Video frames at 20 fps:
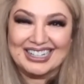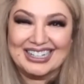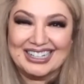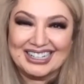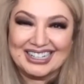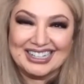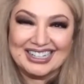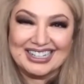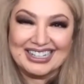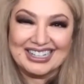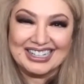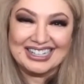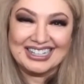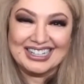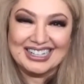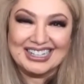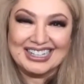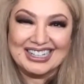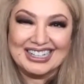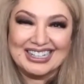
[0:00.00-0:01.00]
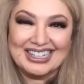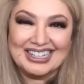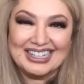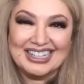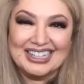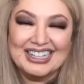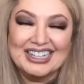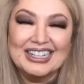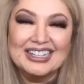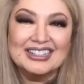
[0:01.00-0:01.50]
So you're waiting for that phone
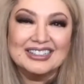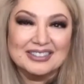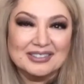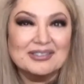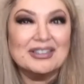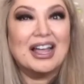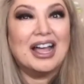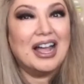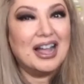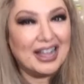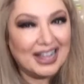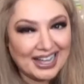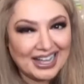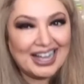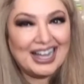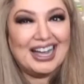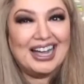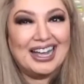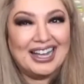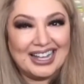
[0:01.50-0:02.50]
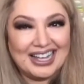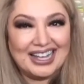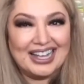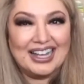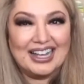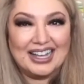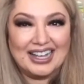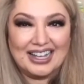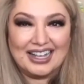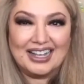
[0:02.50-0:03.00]
call from them. That's a
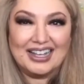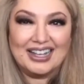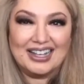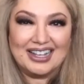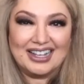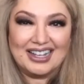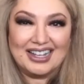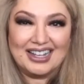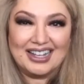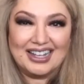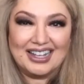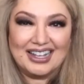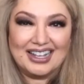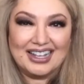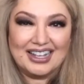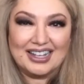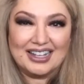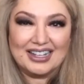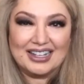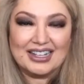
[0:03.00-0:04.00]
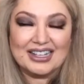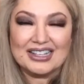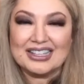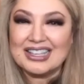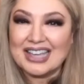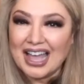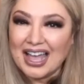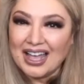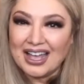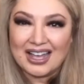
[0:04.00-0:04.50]
wild process. I
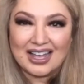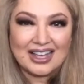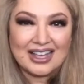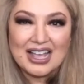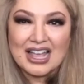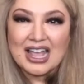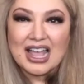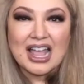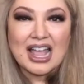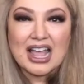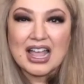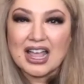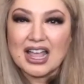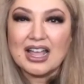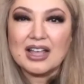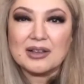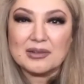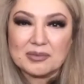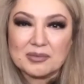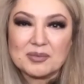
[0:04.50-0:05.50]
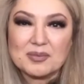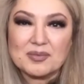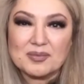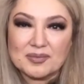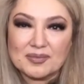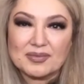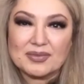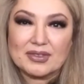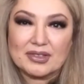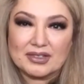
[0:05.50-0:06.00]
guess everyone is doing it a
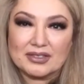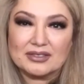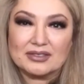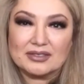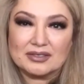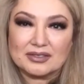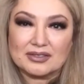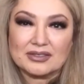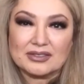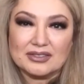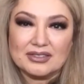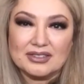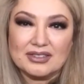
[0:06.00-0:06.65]
little differently.